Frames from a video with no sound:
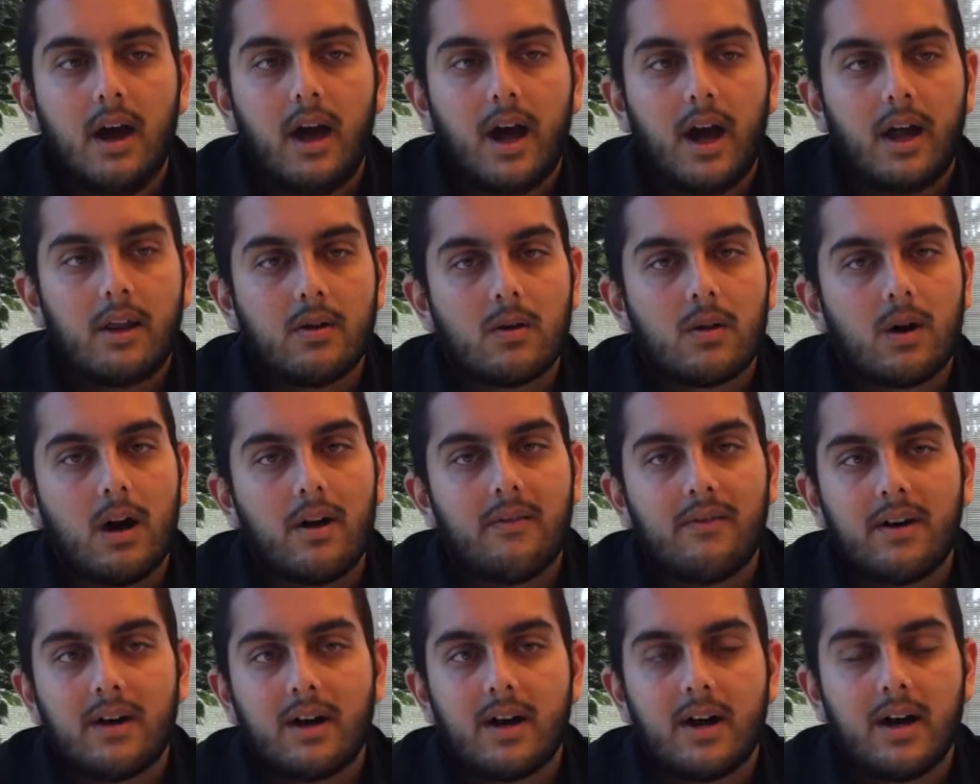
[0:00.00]
And they're all
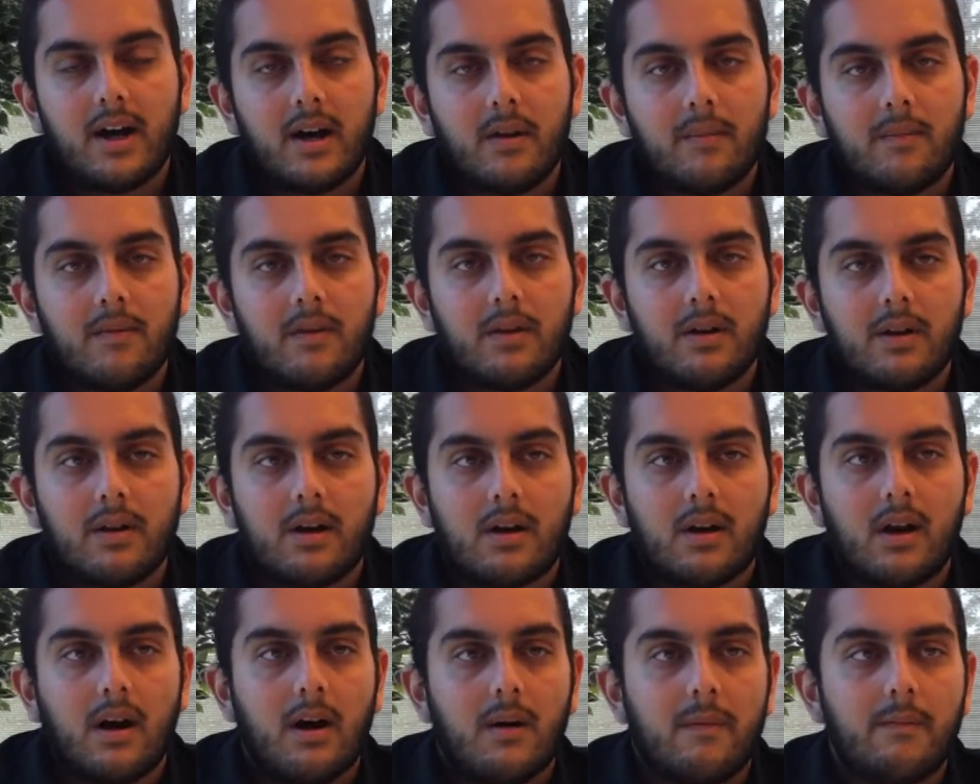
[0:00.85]
very helpful.
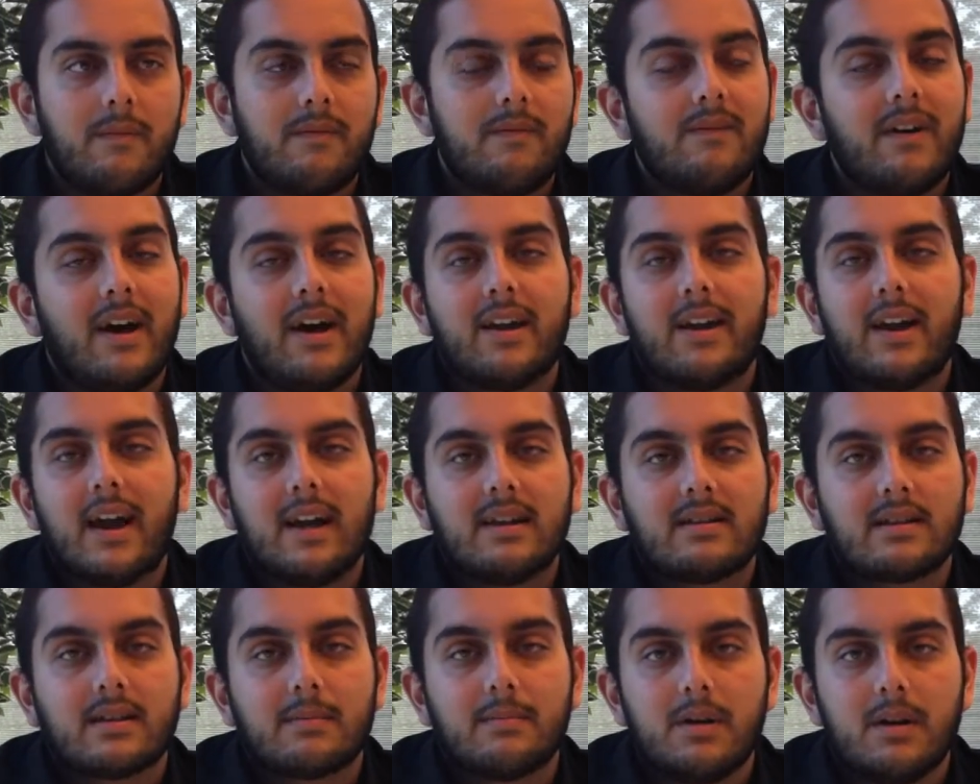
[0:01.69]
They're all
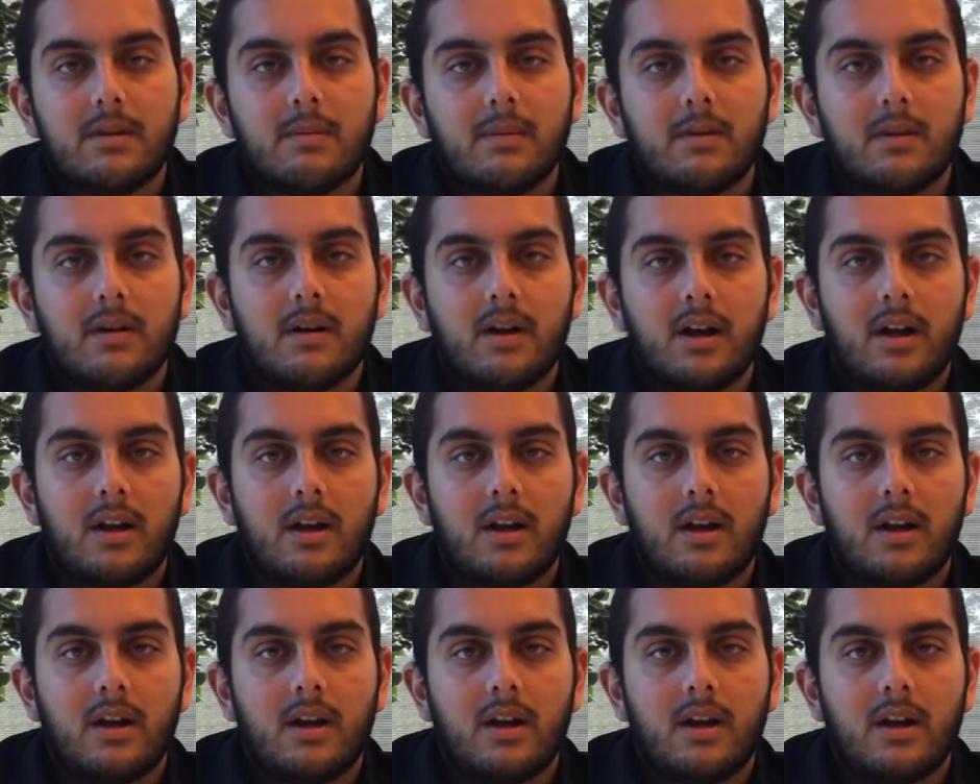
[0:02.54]
fantastic people,